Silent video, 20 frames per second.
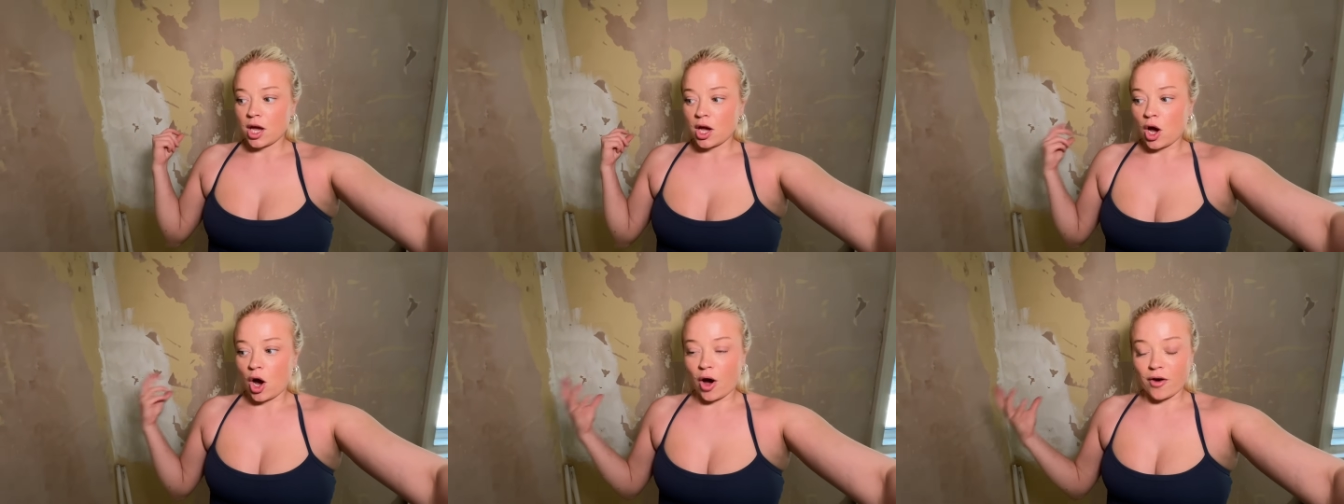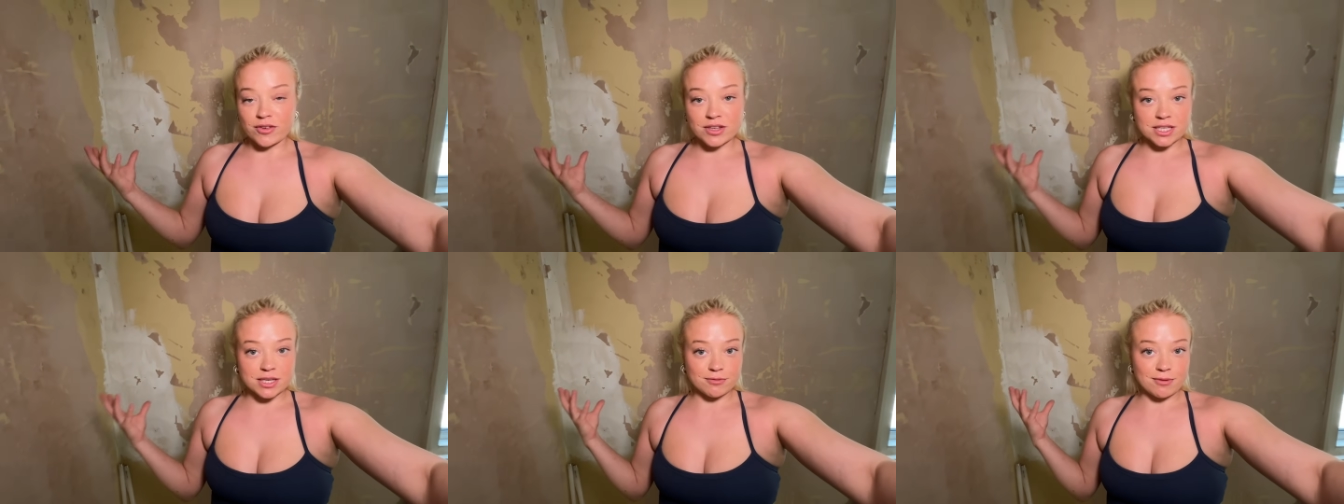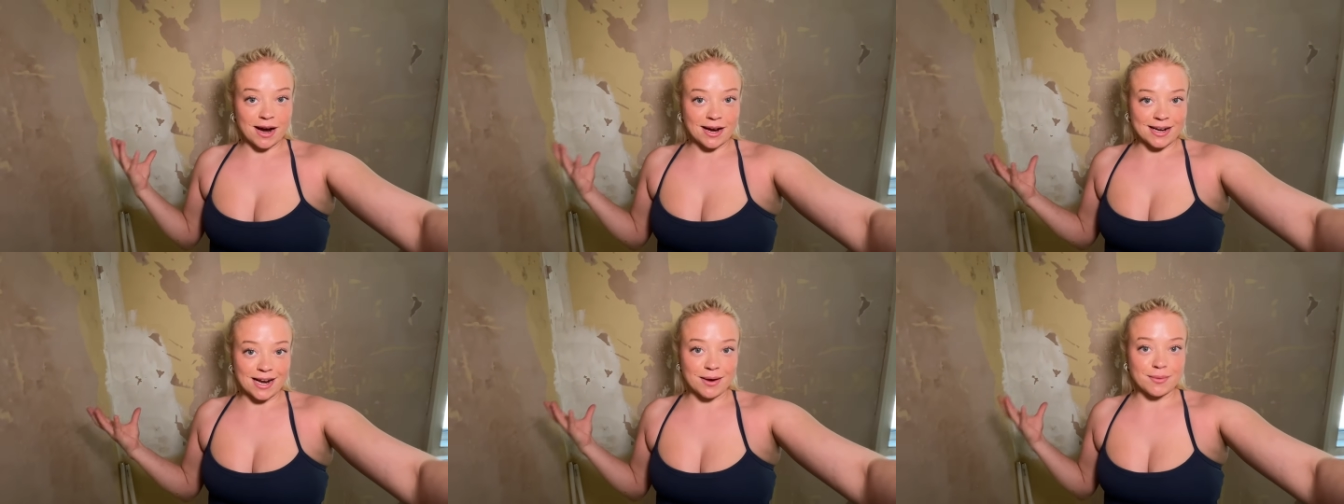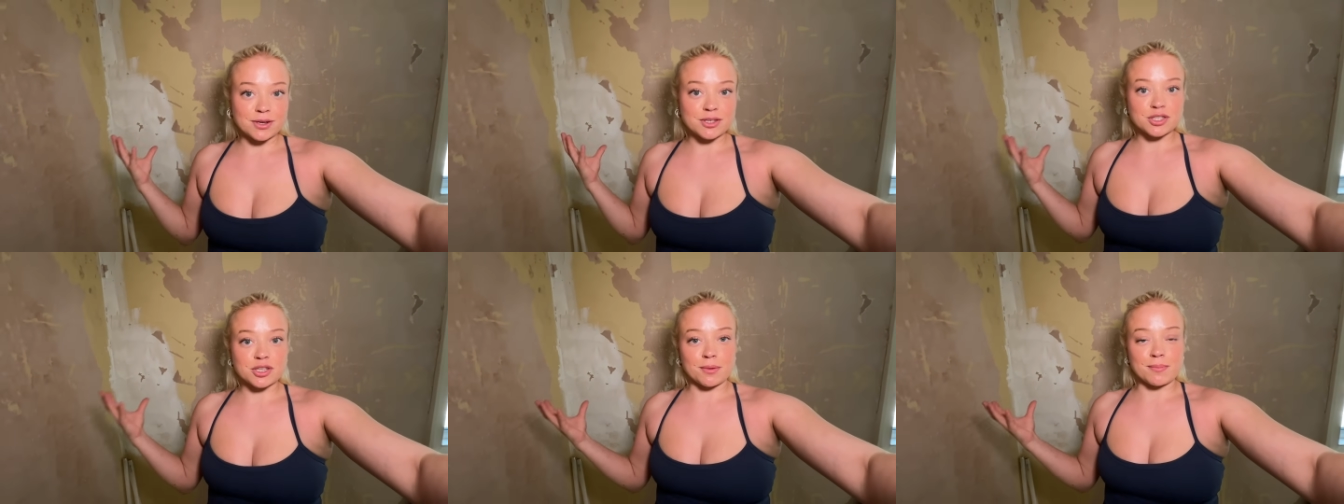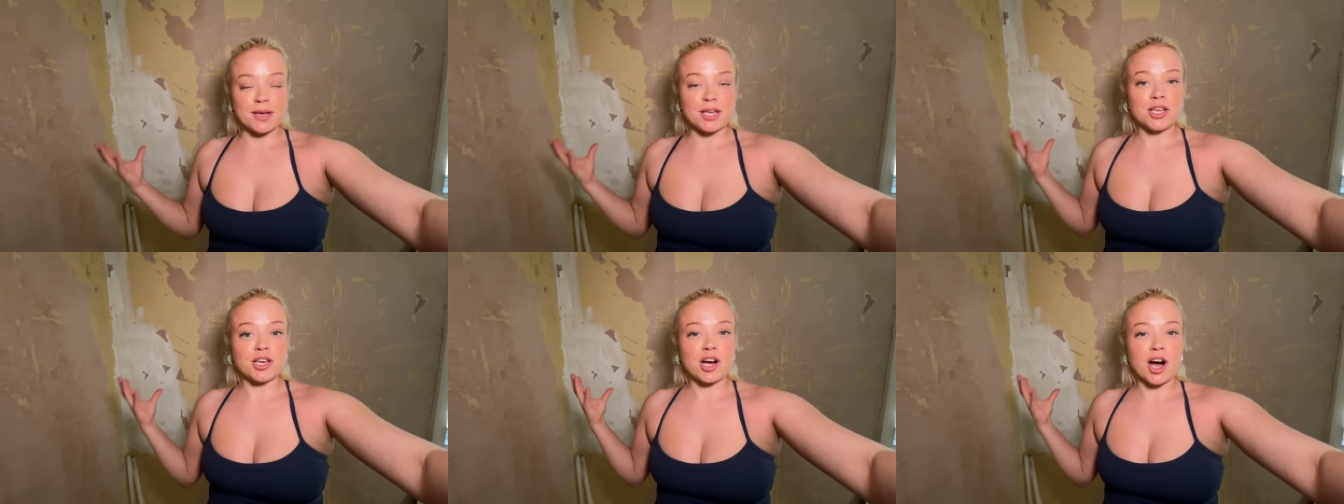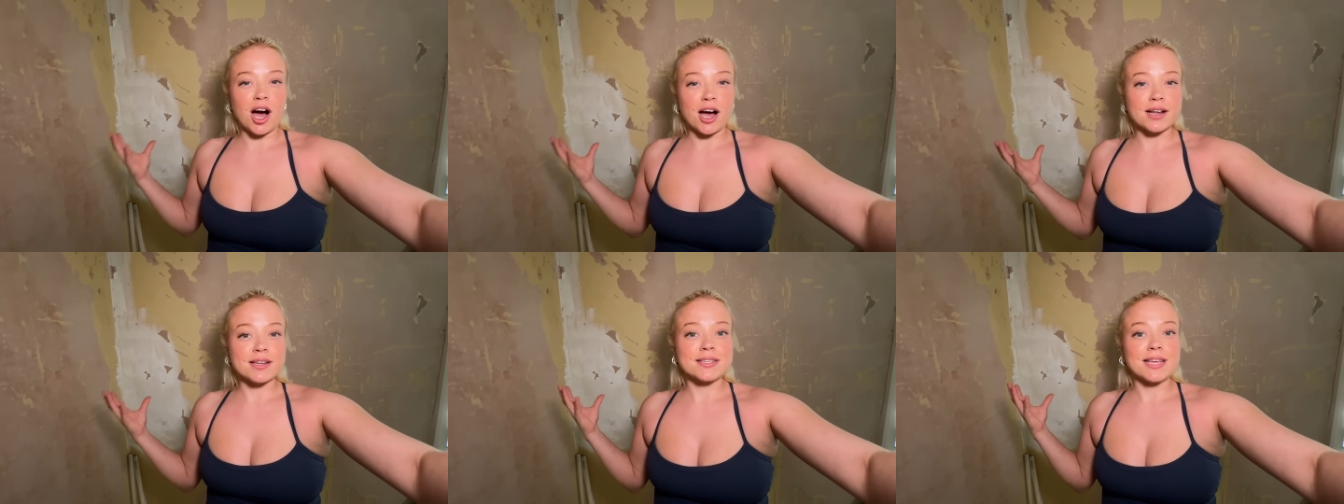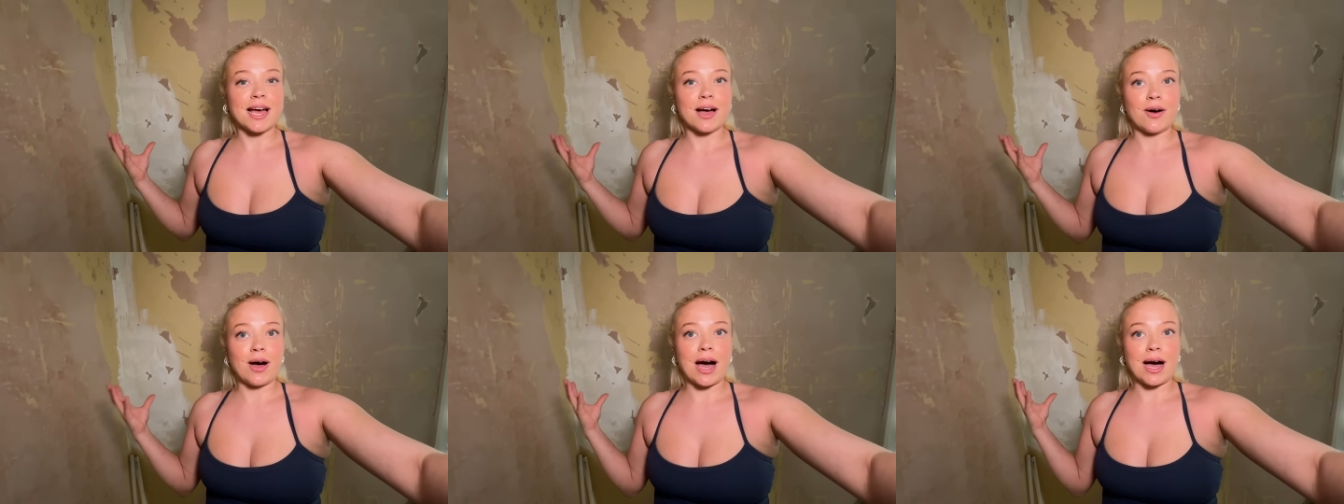obviously right now it's summer, you can't
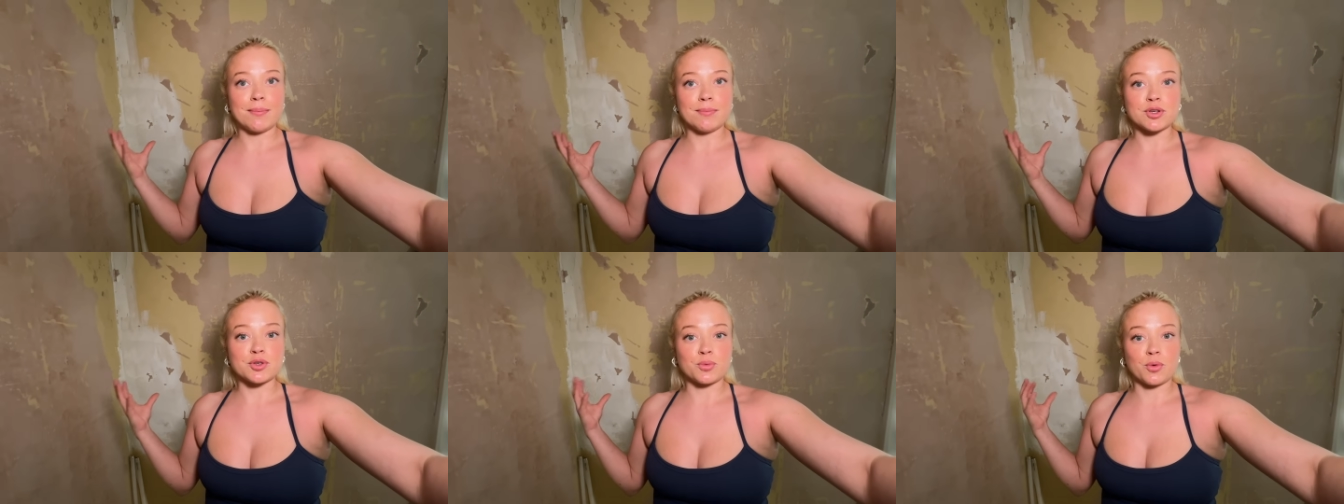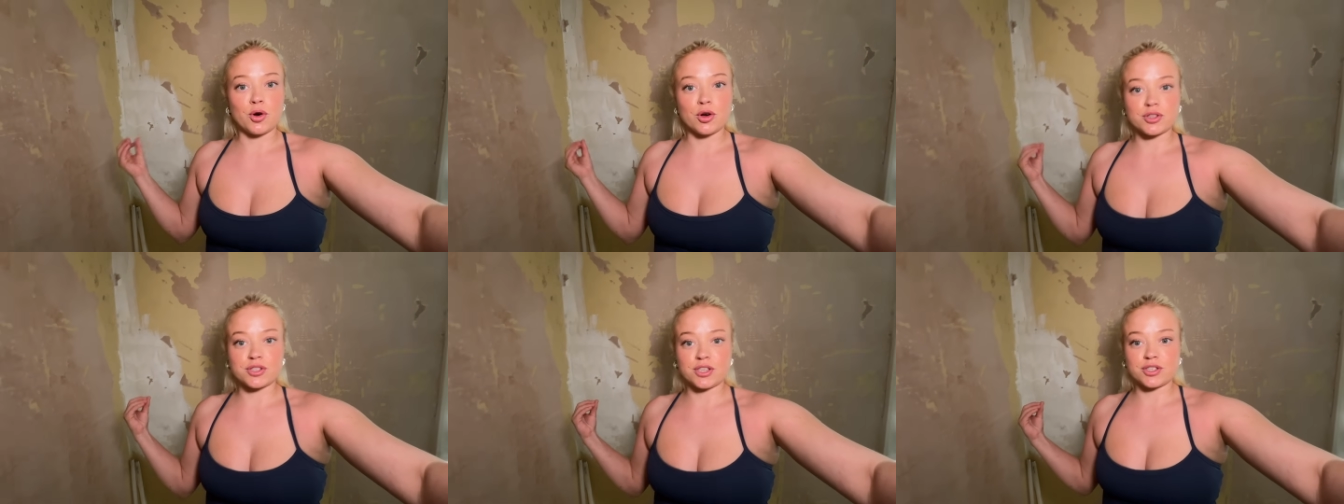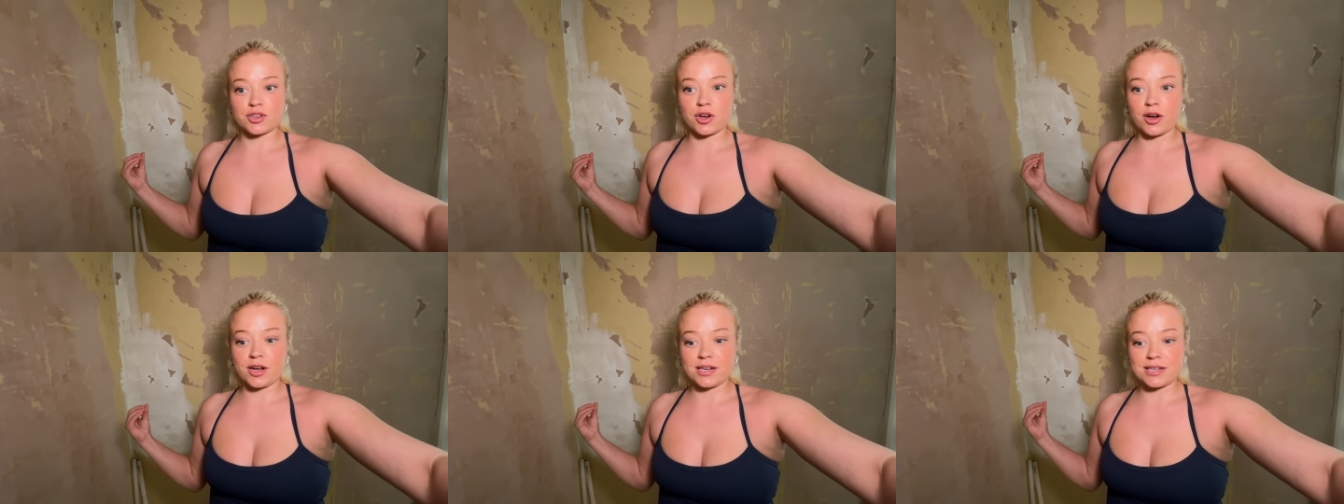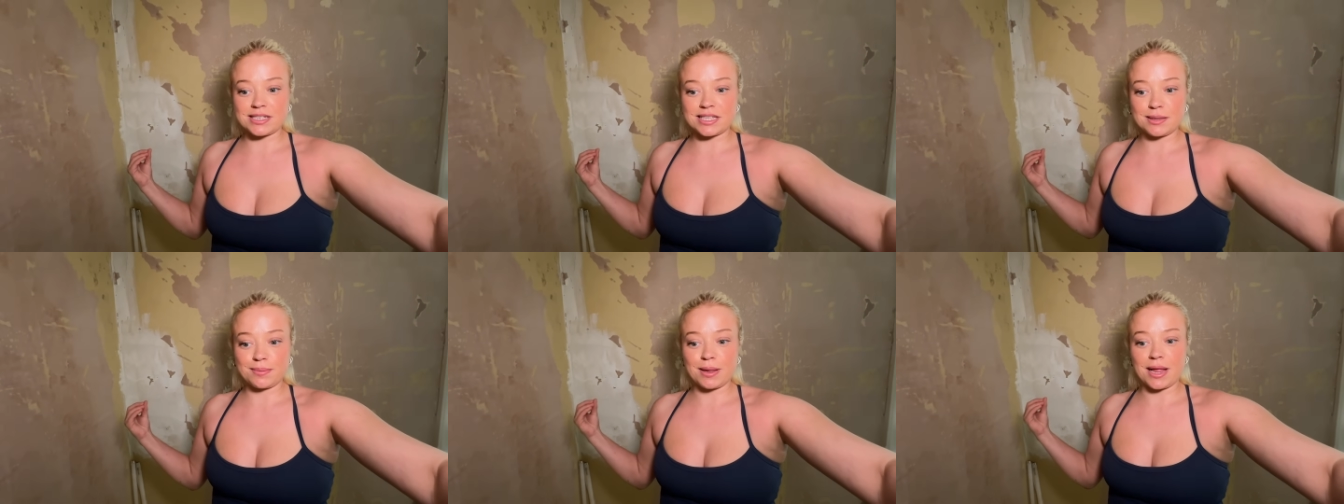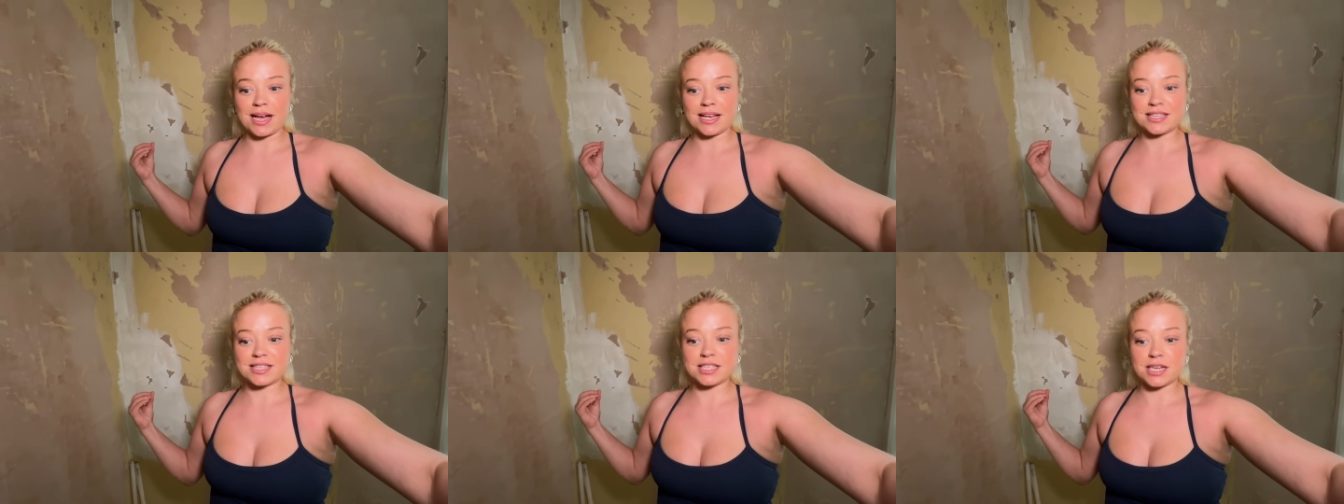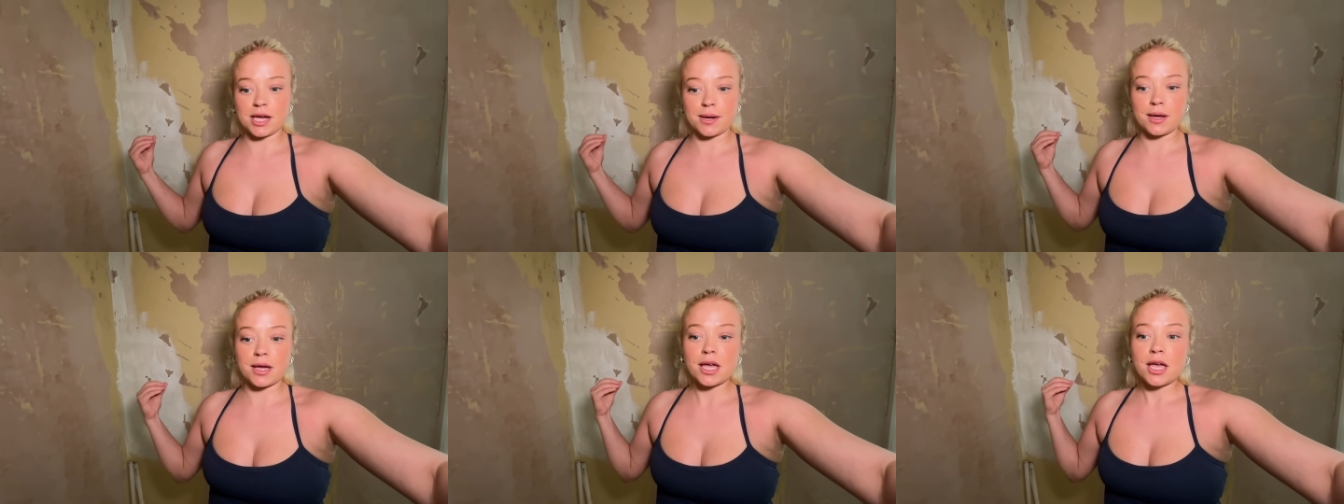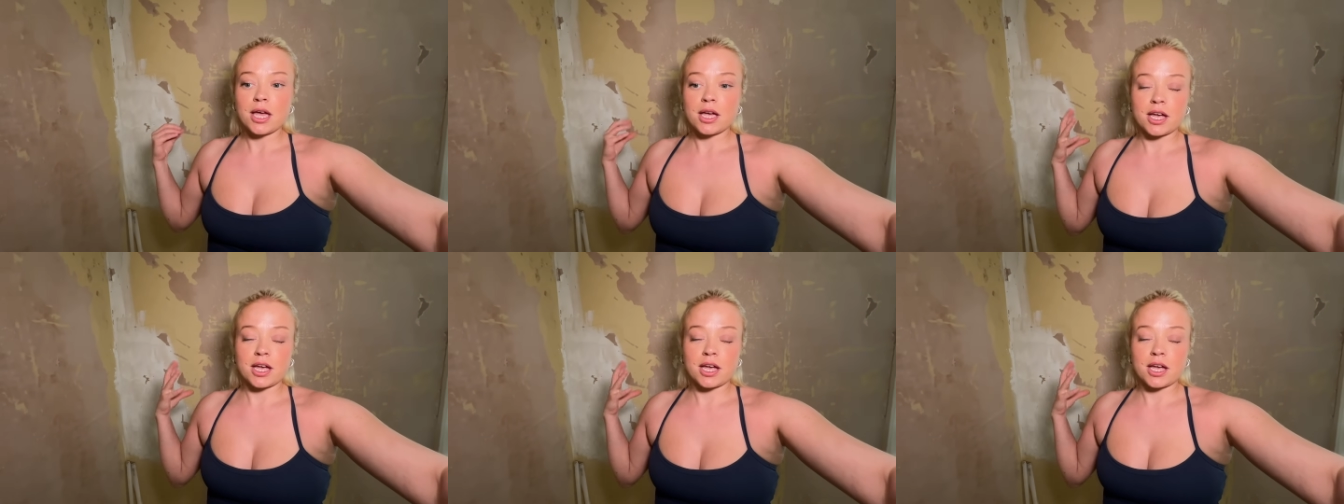tell how much water's got into the plaster.